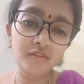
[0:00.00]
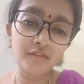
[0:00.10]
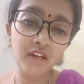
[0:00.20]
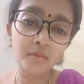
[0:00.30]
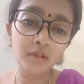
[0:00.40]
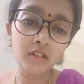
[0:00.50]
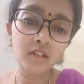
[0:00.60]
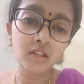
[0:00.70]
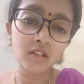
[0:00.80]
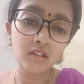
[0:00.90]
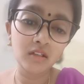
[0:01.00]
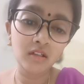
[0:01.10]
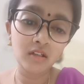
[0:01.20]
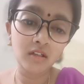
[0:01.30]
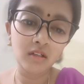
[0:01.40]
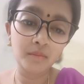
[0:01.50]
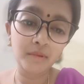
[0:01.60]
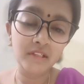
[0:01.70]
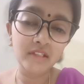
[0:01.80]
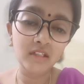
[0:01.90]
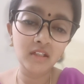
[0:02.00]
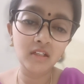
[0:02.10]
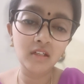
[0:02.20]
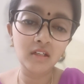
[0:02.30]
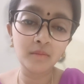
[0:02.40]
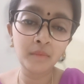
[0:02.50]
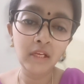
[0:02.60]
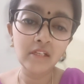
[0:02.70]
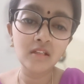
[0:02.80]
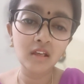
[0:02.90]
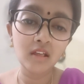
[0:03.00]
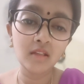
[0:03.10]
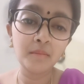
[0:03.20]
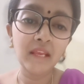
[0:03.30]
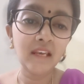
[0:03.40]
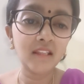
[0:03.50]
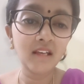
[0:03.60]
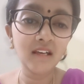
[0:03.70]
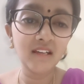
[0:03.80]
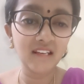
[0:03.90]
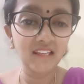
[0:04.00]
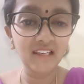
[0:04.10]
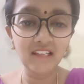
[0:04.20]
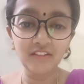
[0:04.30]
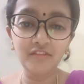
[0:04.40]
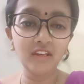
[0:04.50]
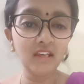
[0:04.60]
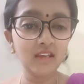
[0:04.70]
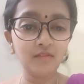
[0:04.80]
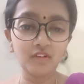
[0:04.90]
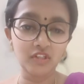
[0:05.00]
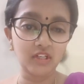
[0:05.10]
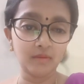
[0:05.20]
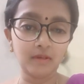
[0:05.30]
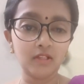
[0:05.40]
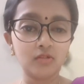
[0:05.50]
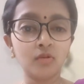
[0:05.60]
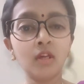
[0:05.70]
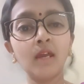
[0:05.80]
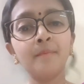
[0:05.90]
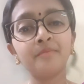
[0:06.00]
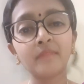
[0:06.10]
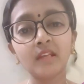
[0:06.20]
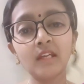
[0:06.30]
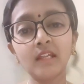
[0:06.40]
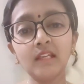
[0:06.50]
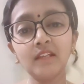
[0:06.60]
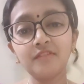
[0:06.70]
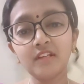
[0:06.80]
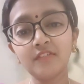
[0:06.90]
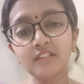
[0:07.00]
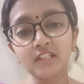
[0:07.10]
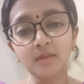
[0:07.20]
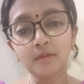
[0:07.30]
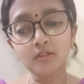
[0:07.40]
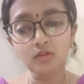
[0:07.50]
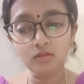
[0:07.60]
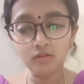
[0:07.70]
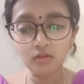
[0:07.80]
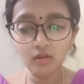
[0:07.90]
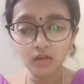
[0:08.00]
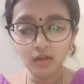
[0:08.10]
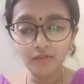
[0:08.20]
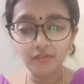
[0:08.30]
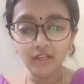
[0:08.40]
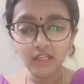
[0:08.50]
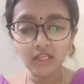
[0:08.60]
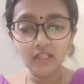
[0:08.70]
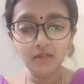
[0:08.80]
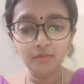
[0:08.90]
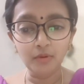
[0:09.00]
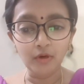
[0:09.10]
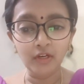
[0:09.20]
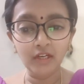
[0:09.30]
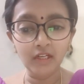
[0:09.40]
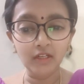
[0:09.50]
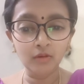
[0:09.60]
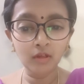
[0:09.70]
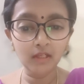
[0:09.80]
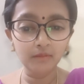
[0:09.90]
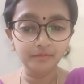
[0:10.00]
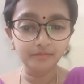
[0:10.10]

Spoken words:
fiber present, means mainly the green leafy vegetables. Okay, green leafy vegetables also very important. Okay,